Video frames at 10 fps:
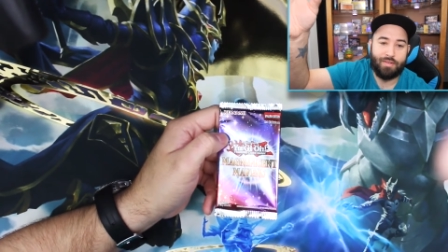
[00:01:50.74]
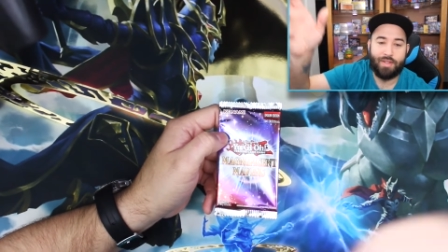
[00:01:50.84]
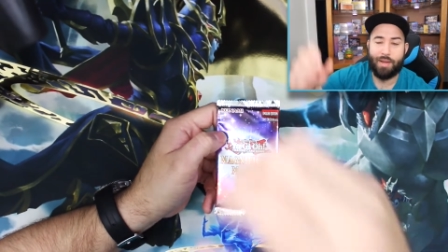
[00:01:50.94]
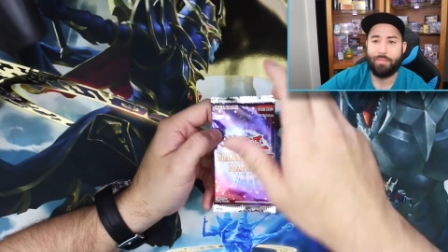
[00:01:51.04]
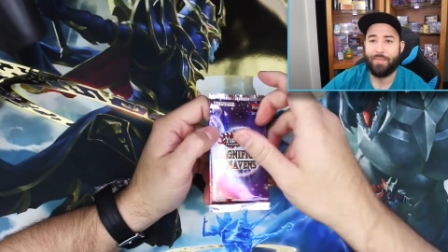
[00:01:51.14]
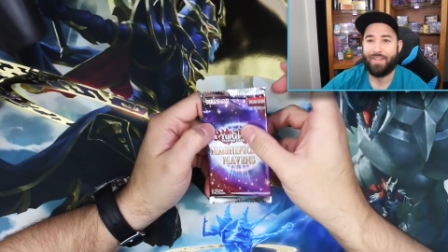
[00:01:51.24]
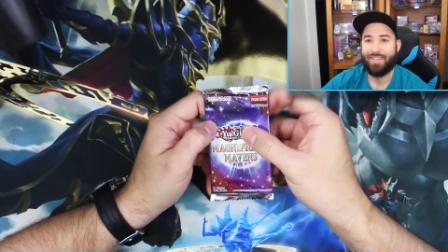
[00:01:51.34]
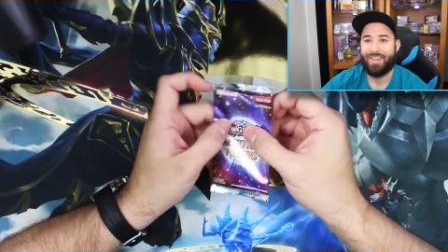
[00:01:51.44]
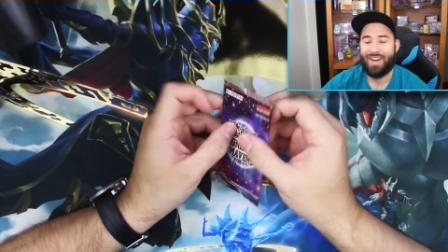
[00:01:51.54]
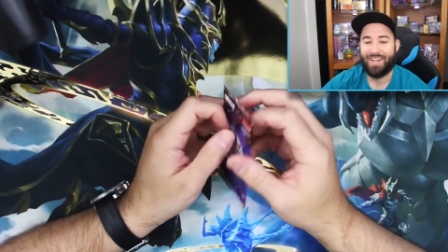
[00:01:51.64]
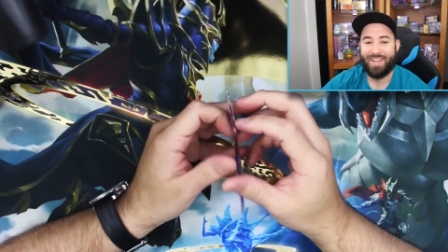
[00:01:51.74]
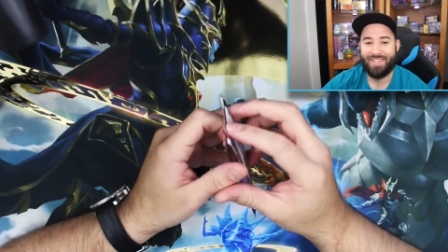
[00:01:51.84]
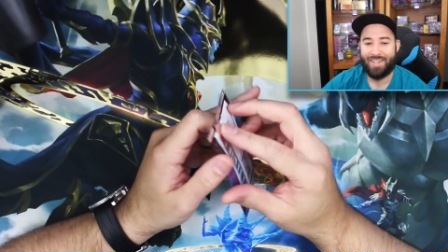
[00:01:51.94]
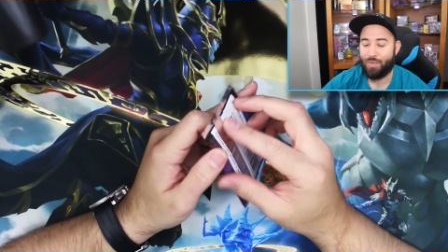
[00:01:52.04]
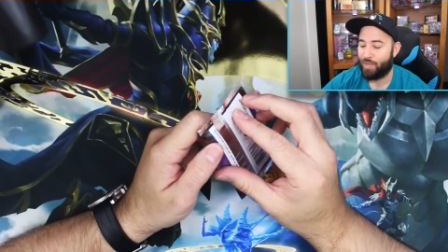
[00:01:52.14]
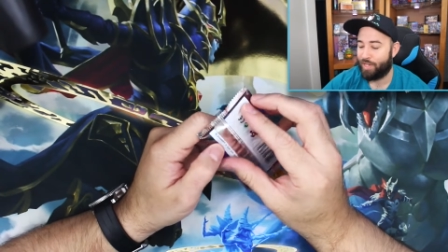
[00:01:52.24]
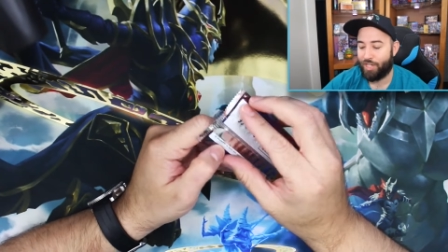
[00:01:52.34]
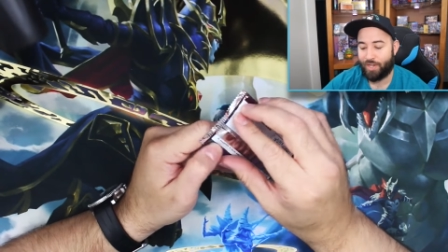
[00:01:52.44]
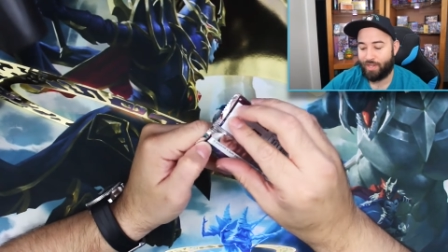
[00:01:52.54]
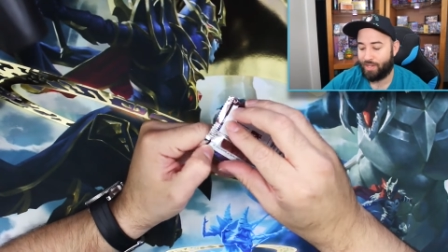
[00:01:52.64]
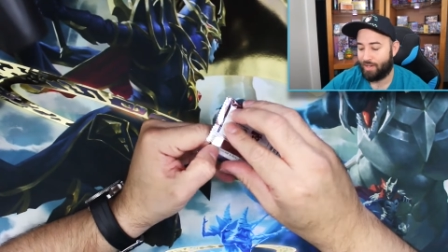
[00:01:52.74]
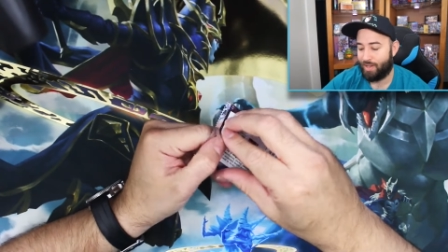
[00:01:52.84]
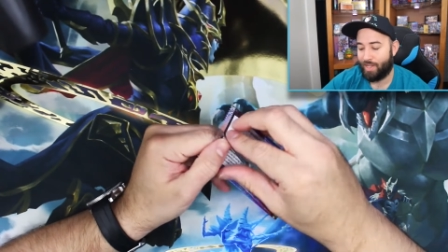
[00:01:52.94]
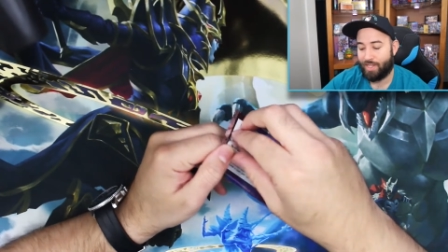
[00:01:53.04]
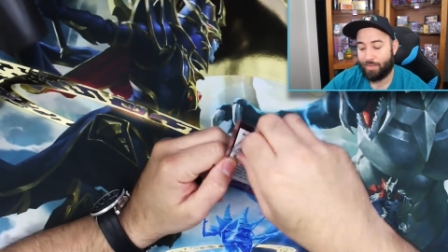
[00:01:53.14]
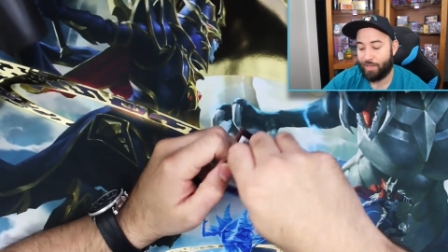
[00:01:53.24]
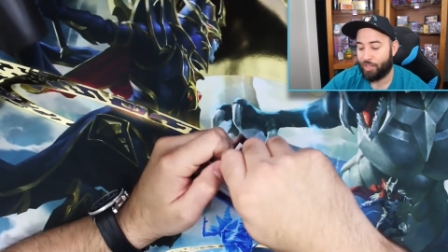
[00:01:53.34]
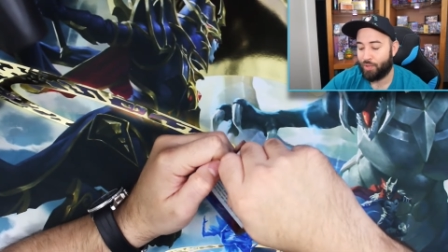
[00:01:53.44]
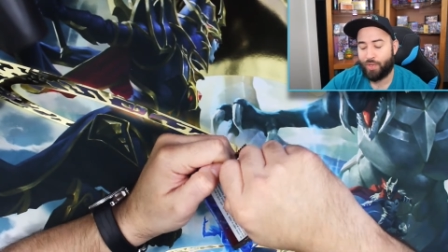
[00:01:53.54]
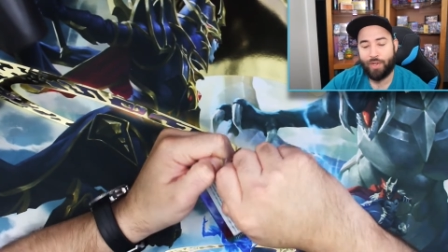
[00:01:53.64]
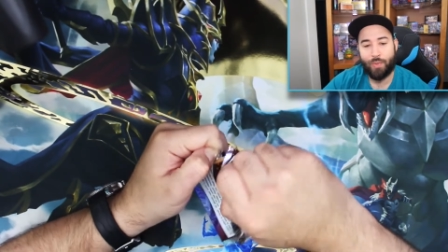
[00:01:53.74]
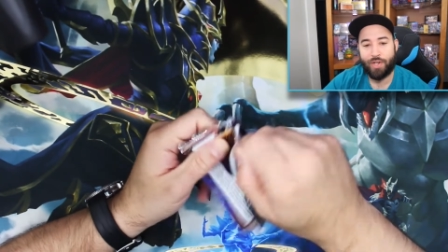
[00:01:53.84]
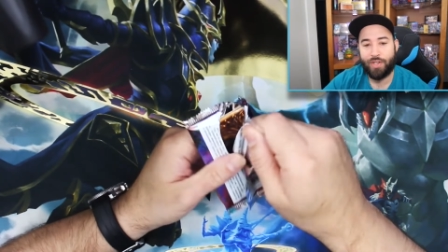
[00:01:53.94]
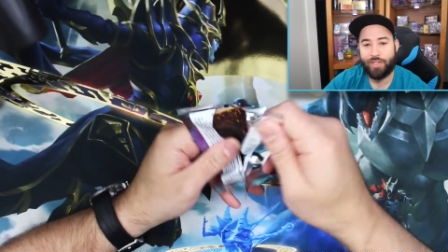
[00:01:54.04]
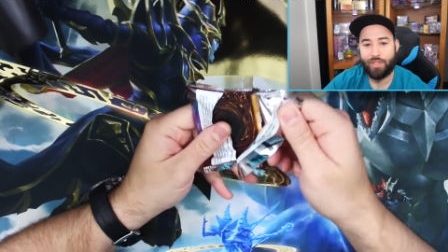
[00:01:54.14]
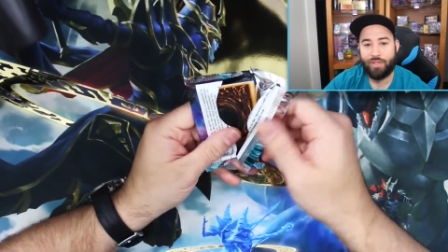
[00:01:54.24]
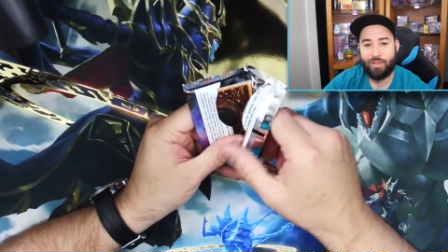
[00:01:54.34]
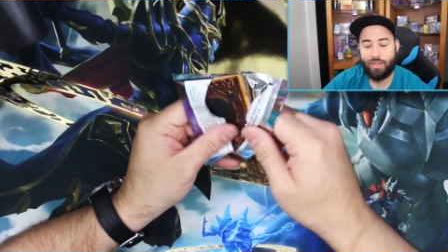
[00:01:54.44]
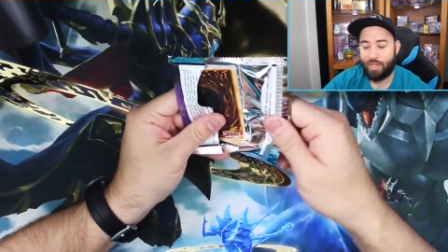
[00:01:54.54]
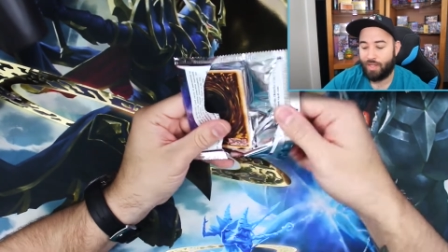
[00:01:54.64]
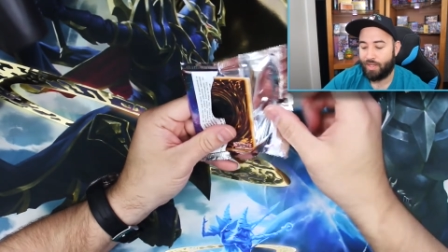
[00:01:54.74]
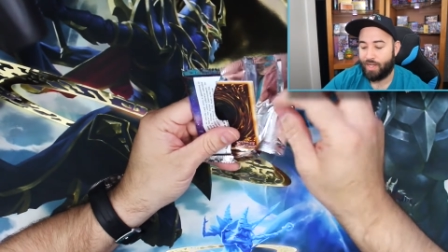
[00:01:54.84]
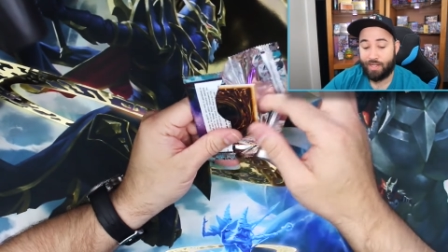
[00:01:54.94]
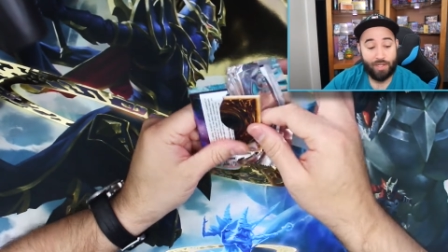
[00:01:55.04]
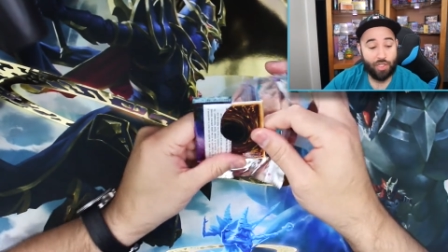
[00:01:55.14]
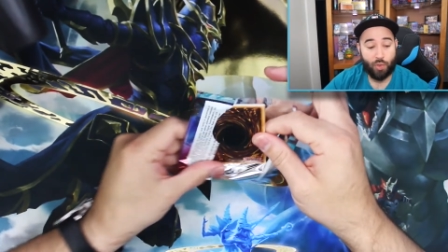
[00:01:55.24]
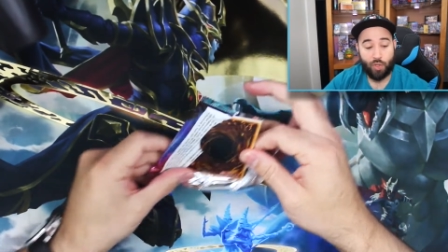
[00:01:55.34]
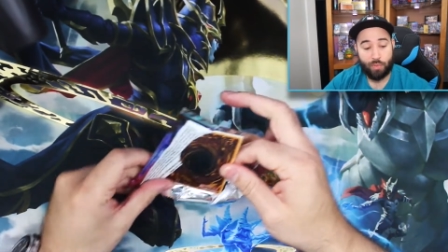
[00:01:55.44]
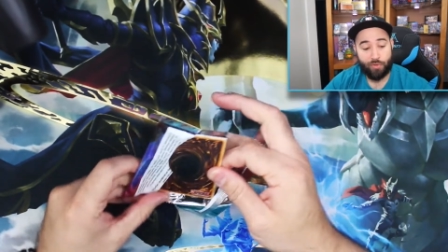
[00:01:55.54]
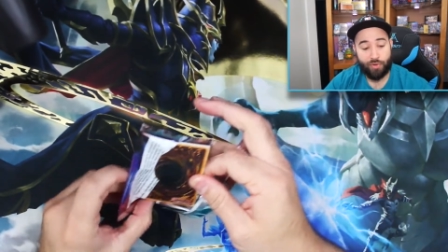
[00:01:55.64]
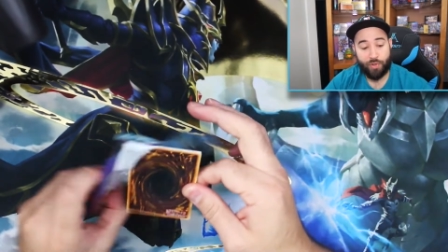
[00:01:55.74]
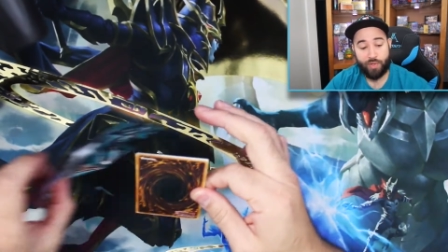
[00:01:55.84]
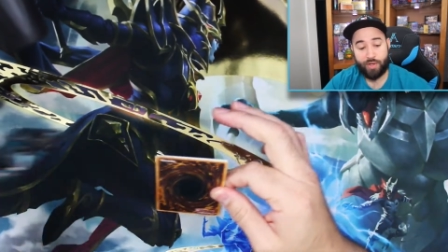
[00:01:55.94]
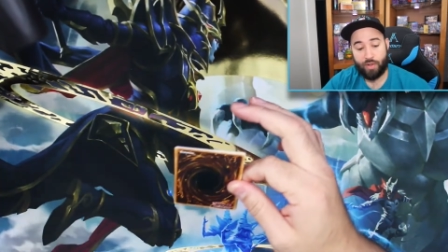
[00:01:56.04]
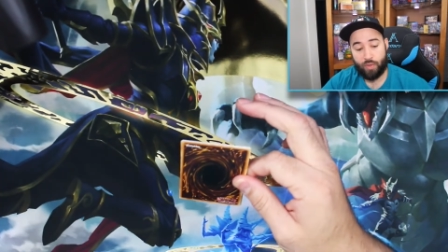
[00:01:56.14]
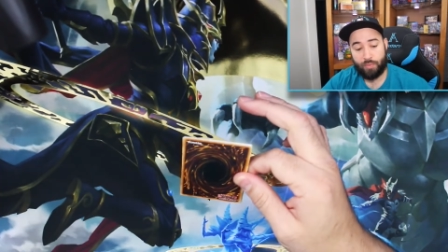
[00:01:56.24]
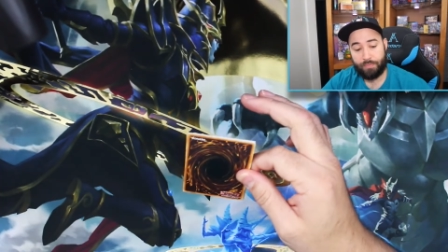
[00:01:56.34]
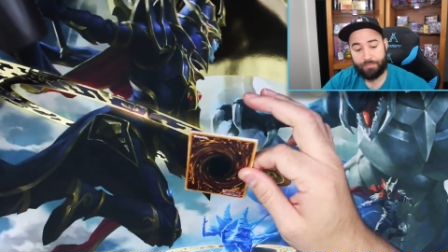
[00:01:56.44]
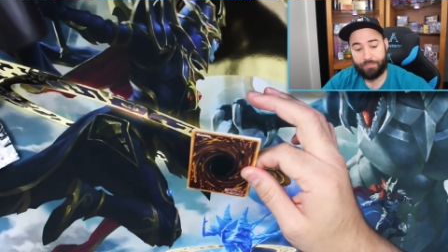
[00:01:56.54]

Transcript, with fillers: Yeah, all right, guys, I just want to check on that. I like to make sure that we're good to go, that it's enjoyable for you there at home.